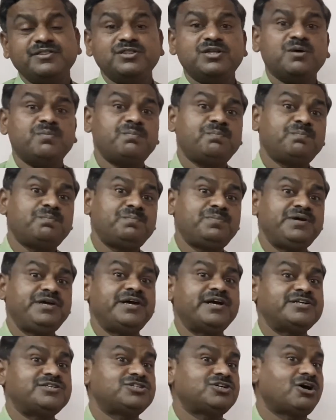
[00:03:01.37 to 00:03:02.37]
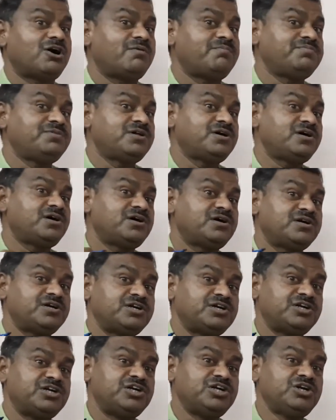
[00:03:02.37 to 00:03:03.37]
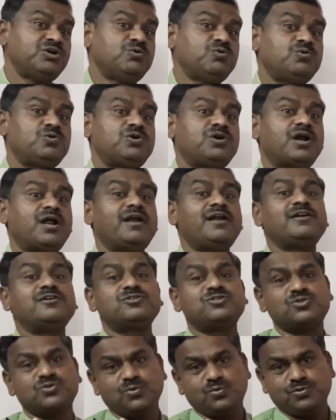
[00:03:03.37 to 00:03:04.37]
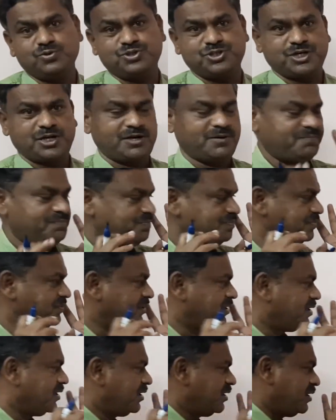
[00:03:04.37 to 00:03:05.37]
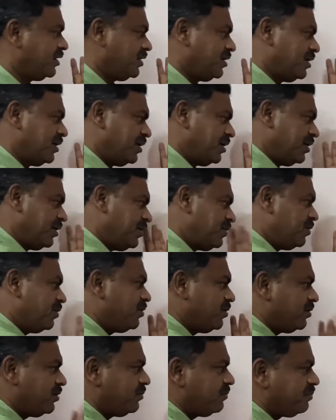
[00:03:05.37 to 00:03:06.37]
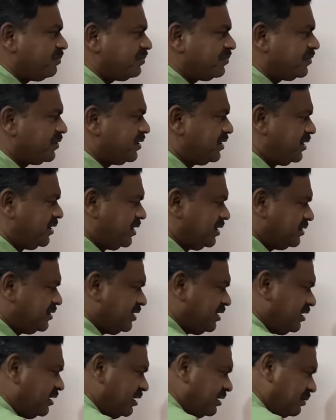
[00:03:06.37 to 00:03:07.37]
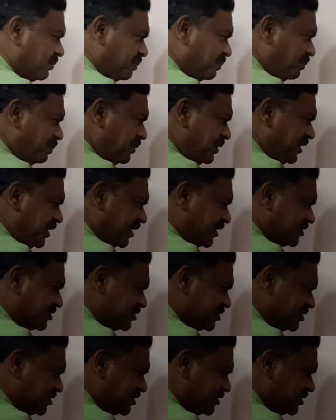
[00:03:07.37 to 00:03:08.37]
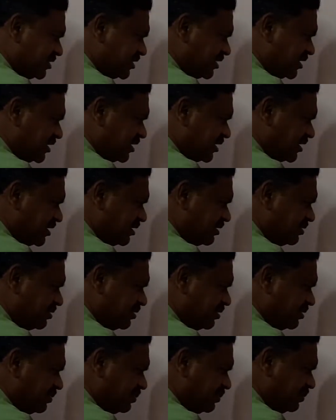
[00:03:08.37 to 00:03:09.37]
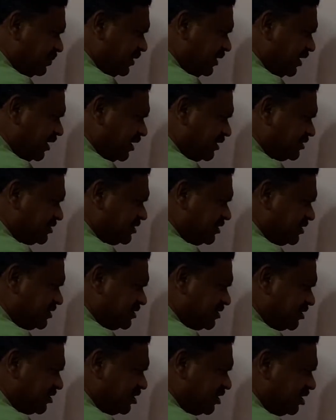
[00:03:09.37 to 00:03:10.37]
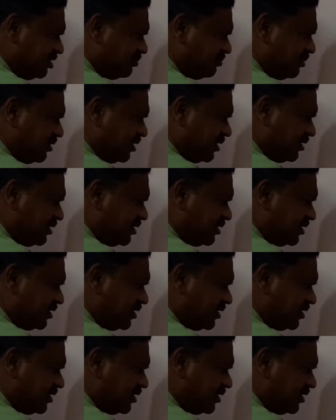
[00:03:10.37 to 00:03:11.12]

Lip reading: the pH of the neutral solution. You know, the pH is nothing but